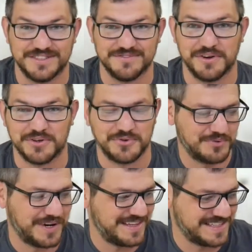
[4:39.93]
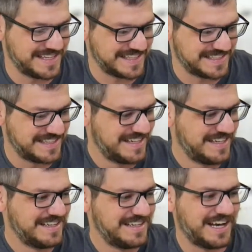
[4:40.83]
It's a very cool way they did it.
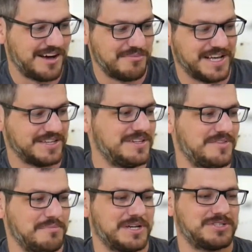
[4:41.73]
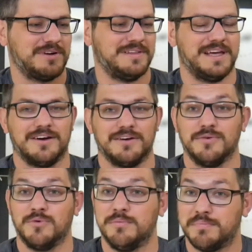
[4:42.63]
But yeah, so you have the picture on there,
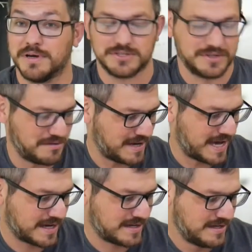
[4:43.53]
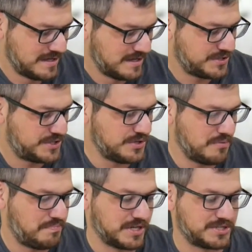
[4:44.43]
would be a picture on the back,
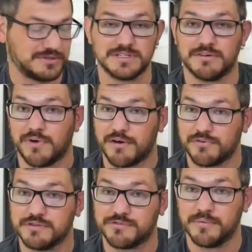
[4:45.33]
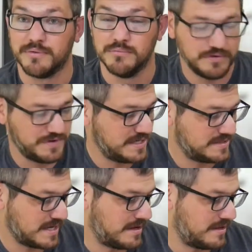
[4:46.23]
2 pictures of reference from the
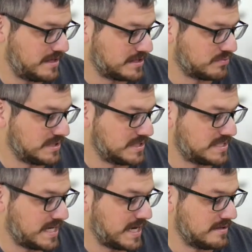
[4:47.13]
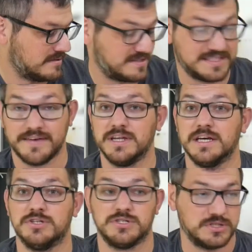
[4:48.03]
movies, and then this one stands 7
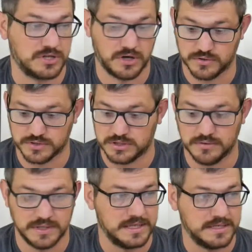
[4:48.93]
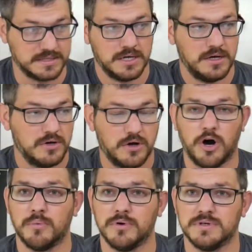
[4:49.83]
inches tall, so it is
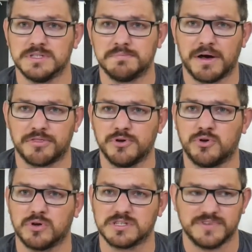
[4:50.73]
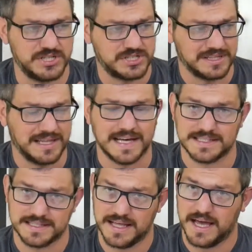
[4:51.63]
almost, it's about 3/4 of an inch
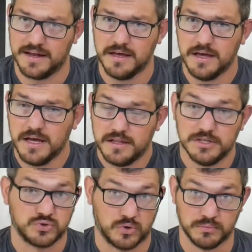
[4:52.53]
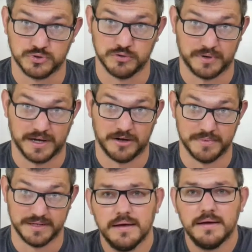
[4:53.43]
less than the Stormtrooper
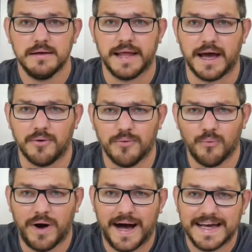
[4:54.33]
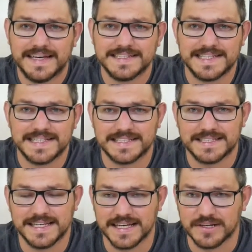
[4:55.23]
helmet. Now, why is this
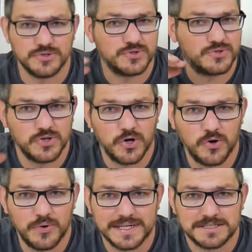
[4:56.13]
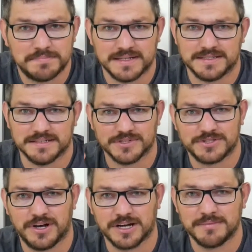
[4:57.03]
thing so expensive? Let's
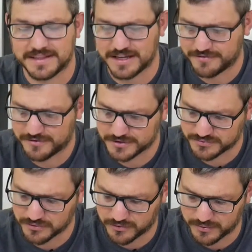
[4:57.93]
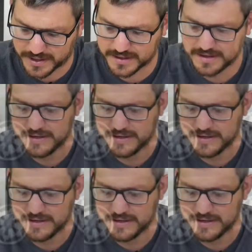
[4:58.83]
talk about that first real quick.